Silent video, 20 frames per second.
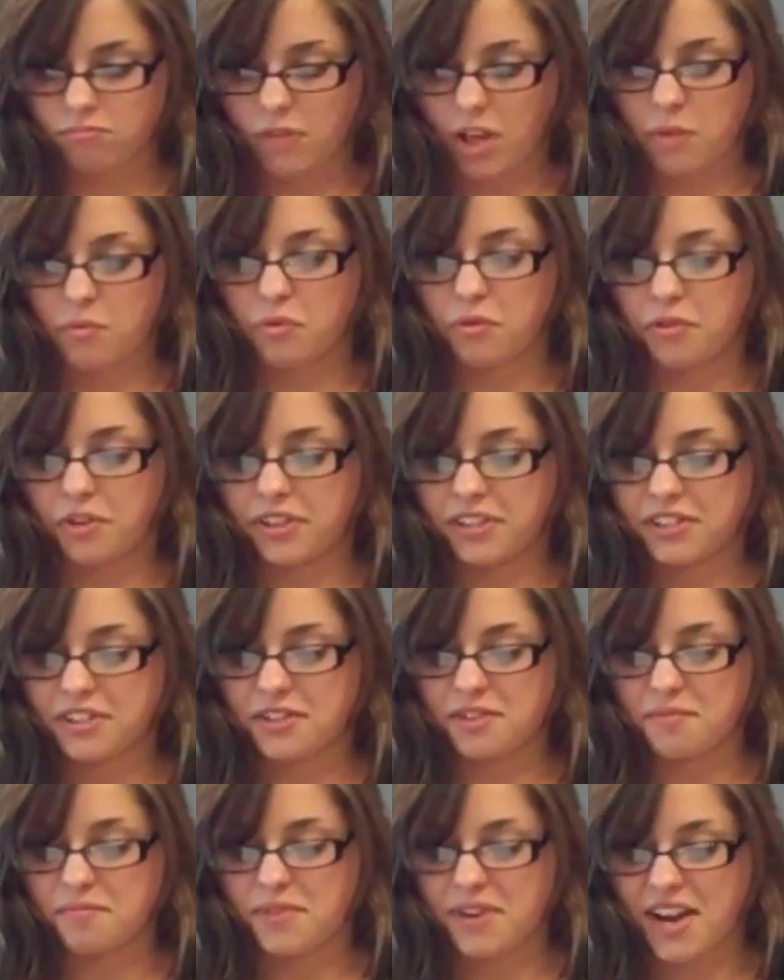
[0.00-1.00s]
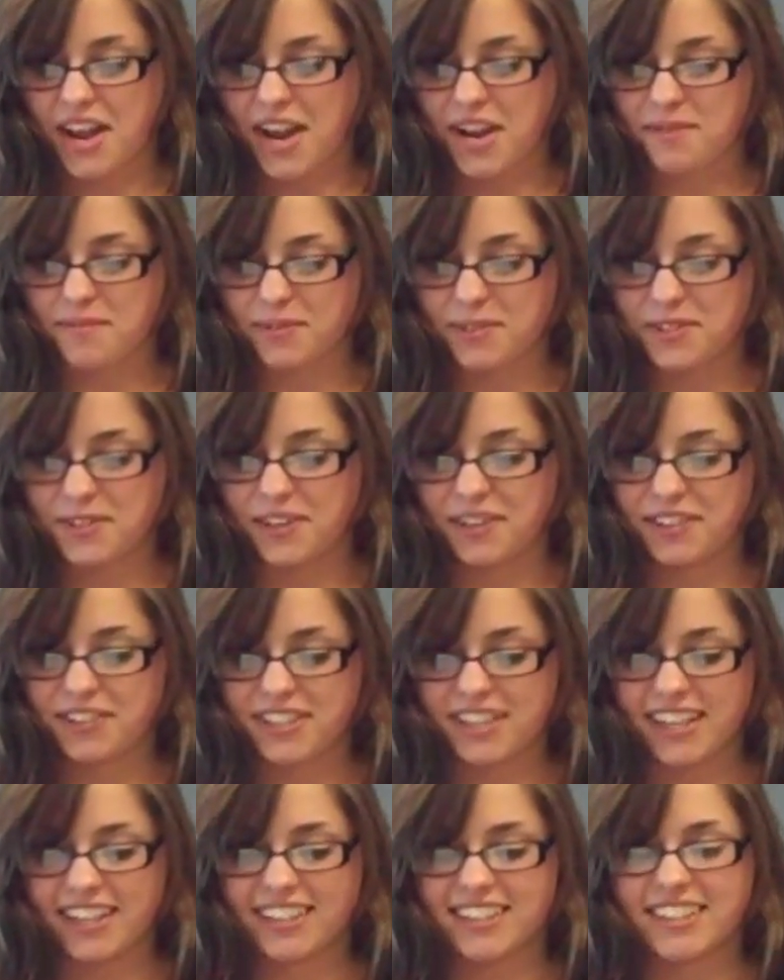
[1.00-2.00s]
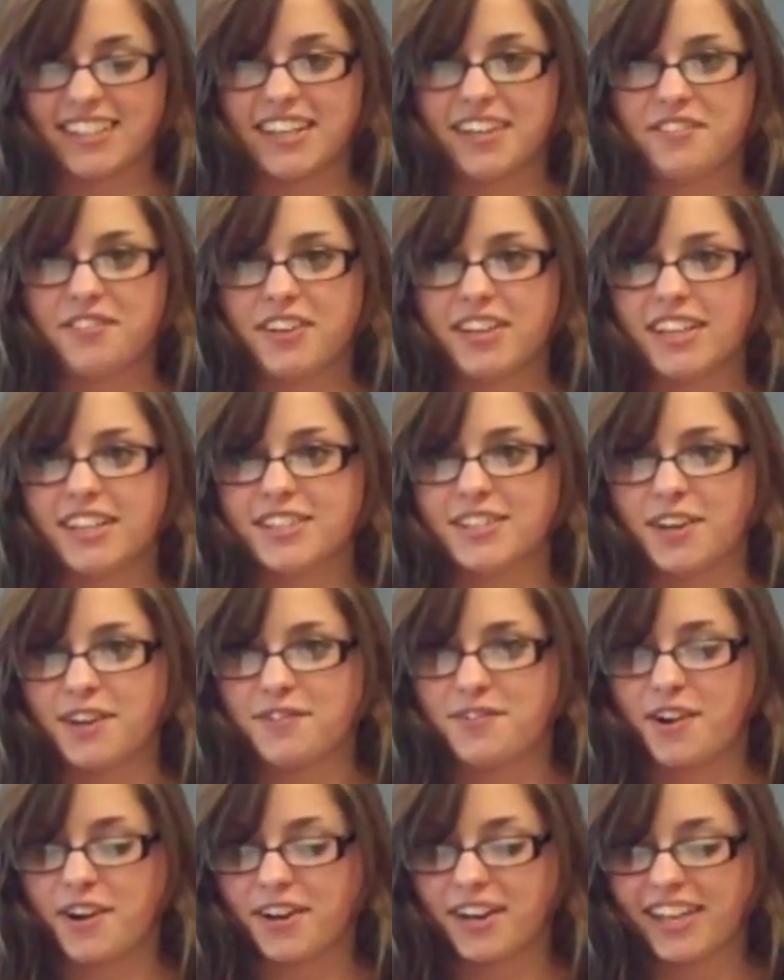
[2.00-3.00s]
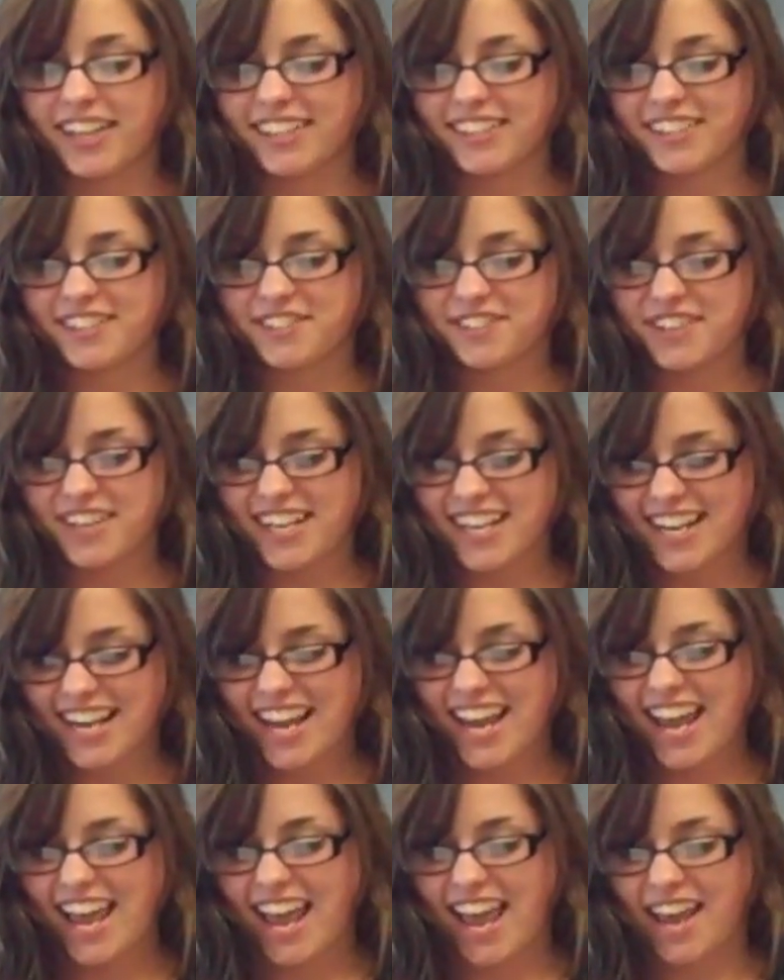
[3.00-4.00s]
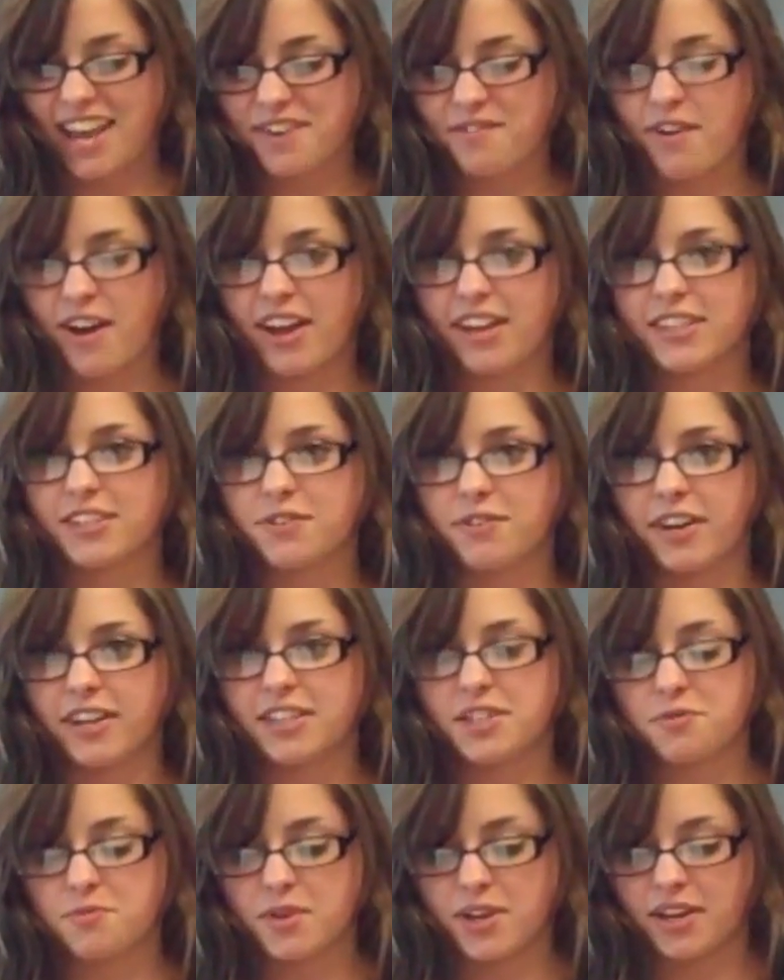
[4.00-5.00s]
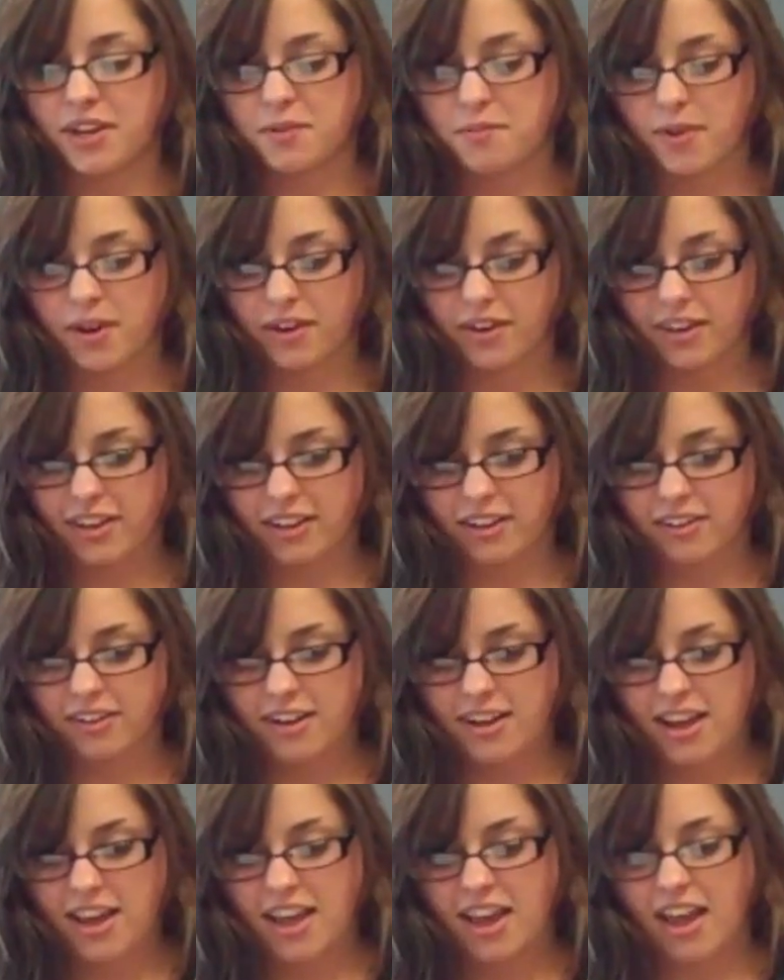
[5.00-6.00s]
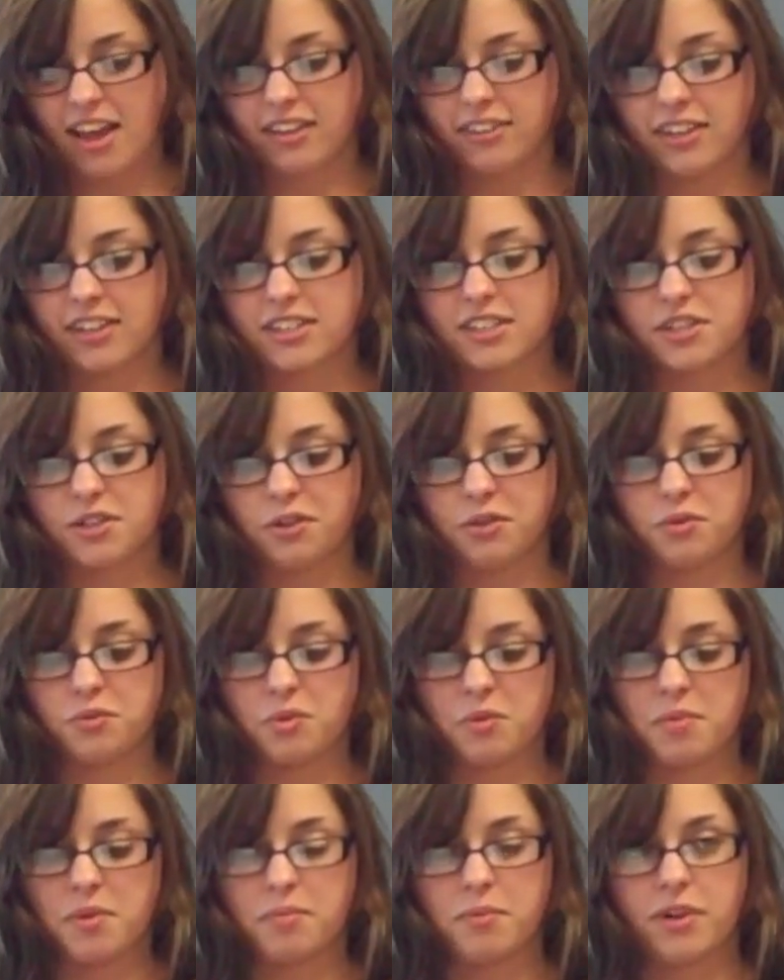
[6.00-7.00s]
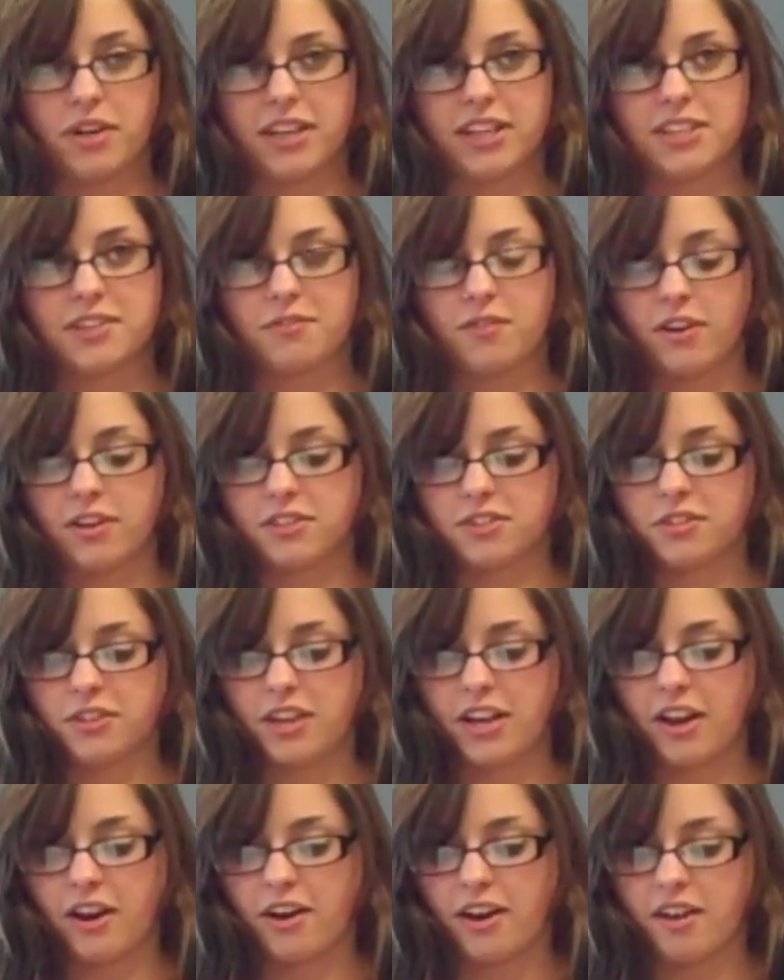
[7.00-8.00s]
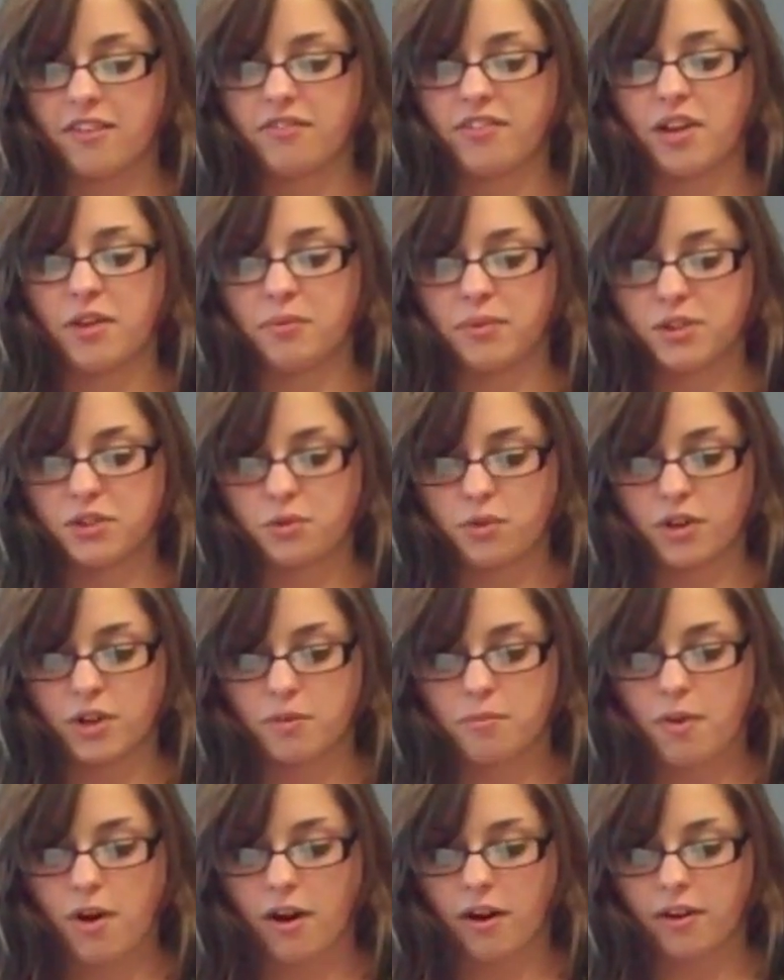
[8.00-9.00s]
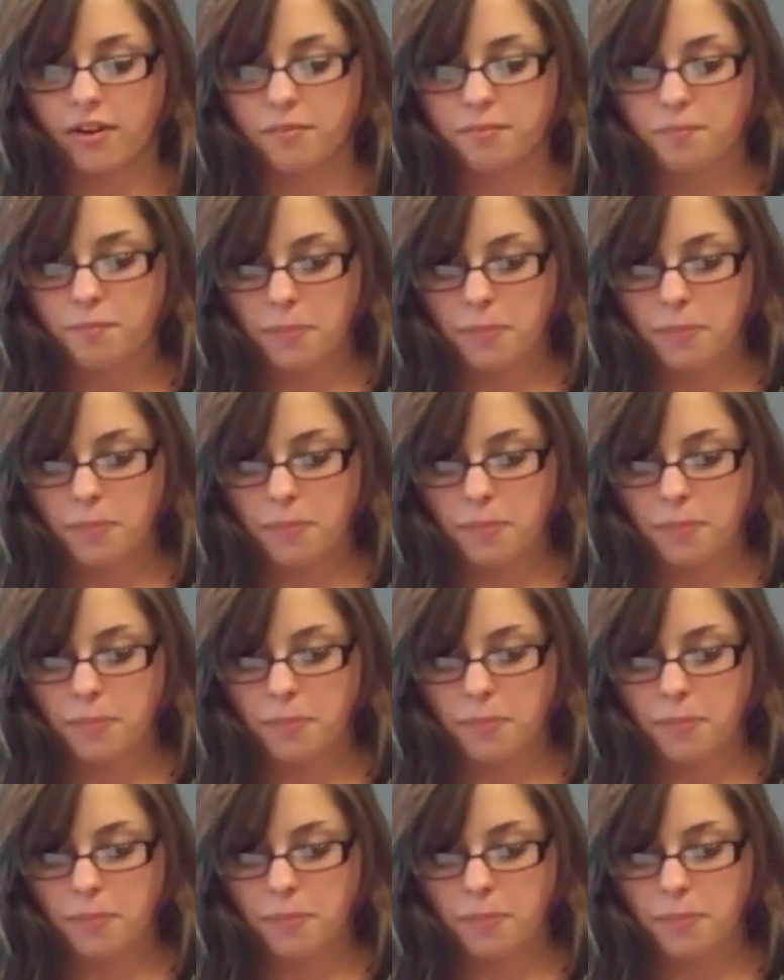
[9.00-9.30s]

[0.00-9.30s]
immigrants could be able to understand the significance of our history and why it's great to be an American. And less children will be put into foster care and families torn apart.